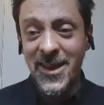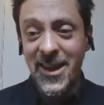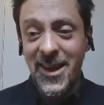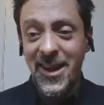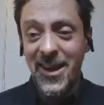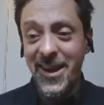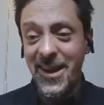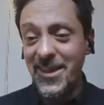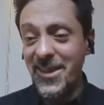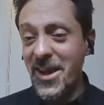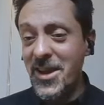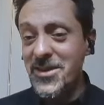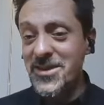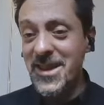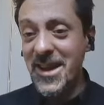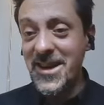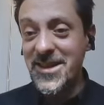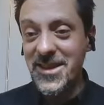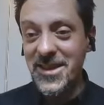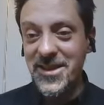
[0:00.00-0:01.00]
in those
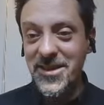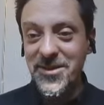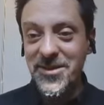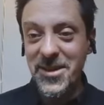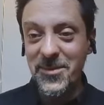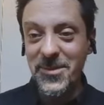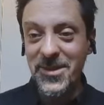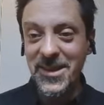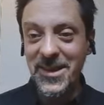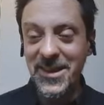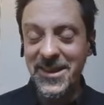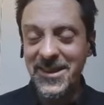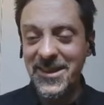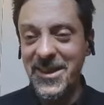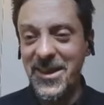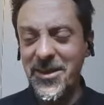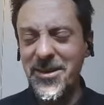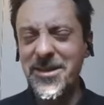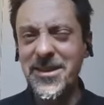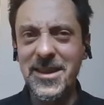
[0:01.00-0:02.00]
days, I used something,
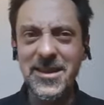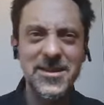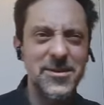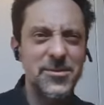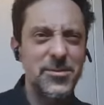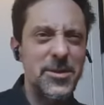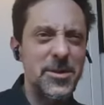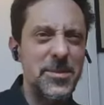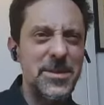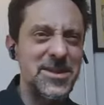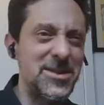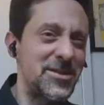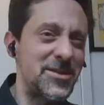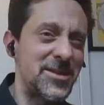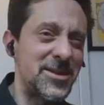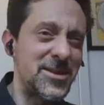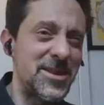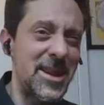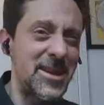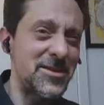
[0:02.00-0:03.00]
and this would have been
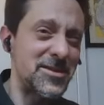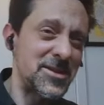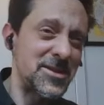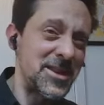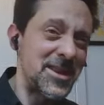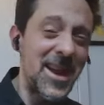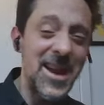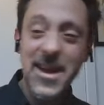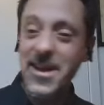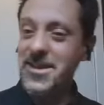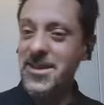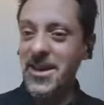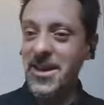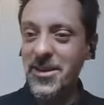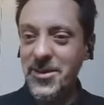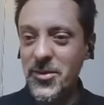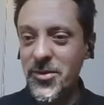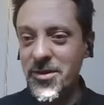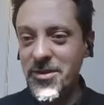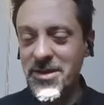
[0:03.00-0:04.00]
2008. I
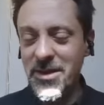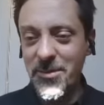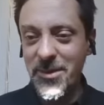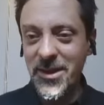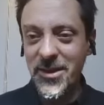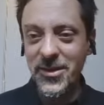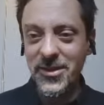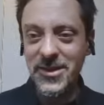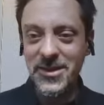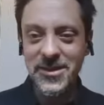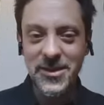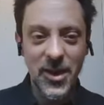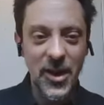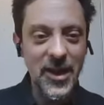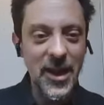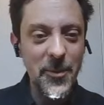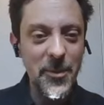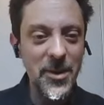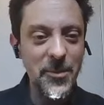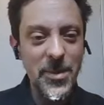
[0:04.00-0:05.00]
used something called a
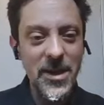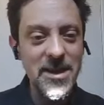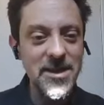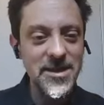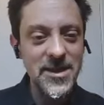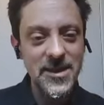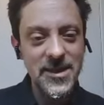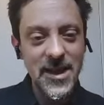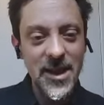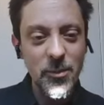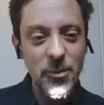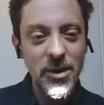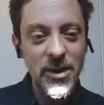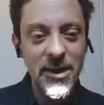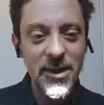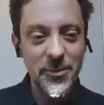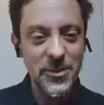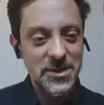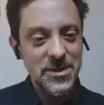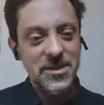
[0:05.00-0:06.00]
dynamic Bayesian
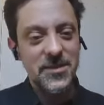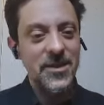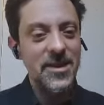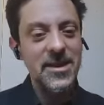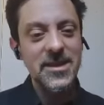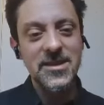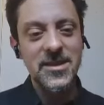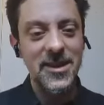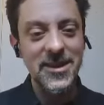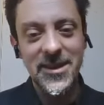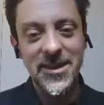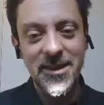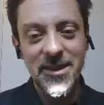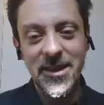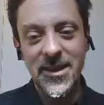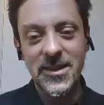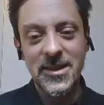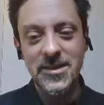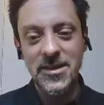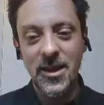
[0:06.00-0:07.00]
network, which is a very exciting thing
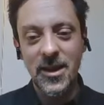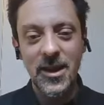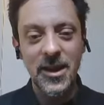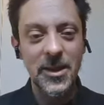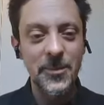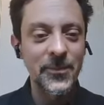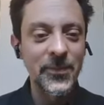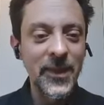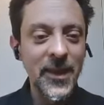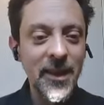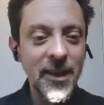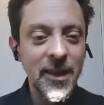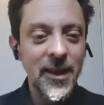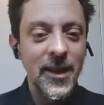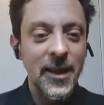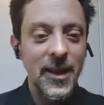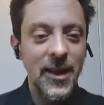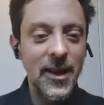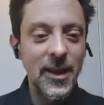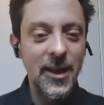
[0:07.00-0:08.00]
at the time.
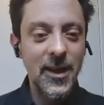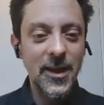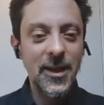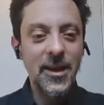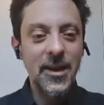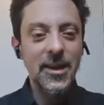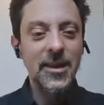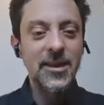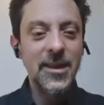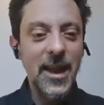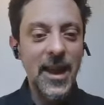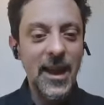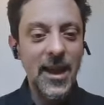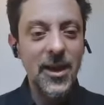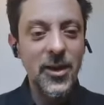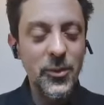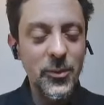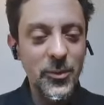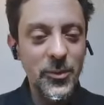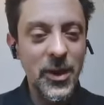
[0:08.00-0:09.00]

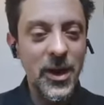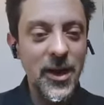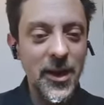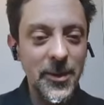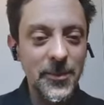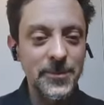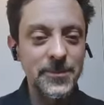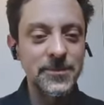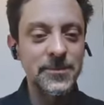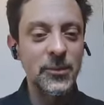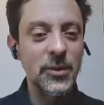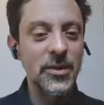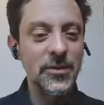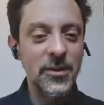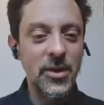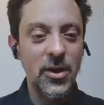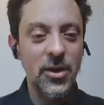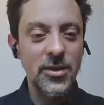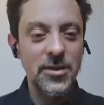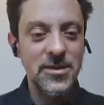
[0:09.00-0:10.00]
Now we've
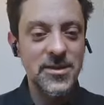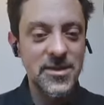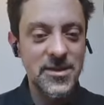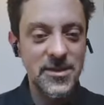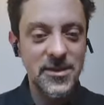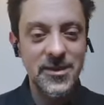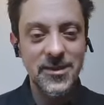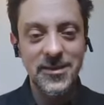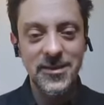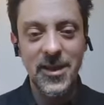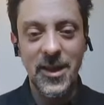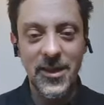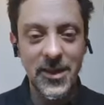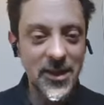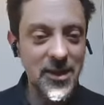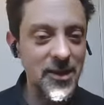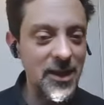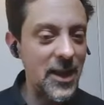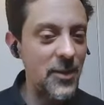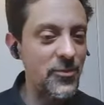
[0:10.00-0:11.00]
got other
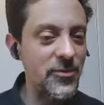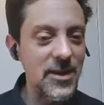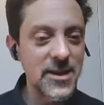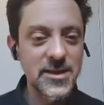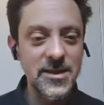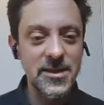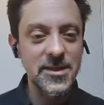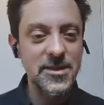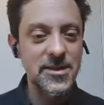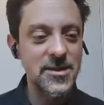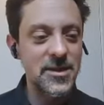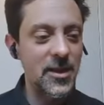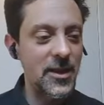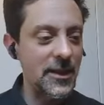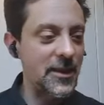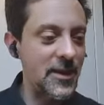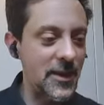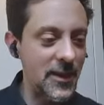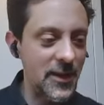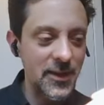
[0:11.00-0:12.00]
collaborators
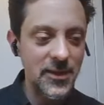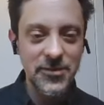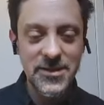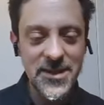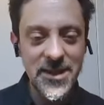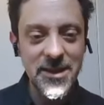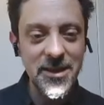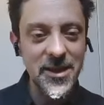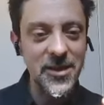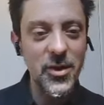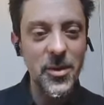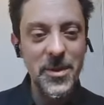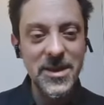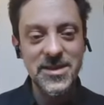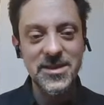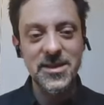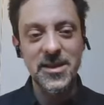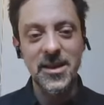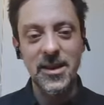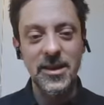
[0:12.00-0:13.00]
like Christina, who I
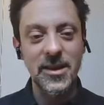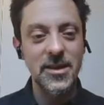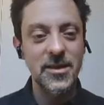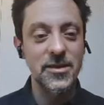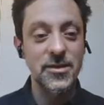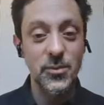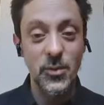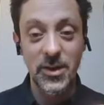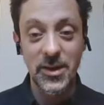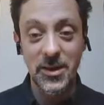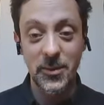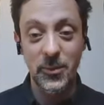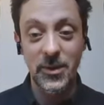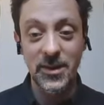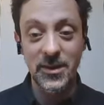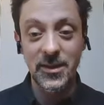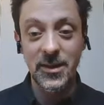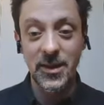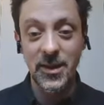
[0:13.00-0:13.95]
mentioned earlier, who's working with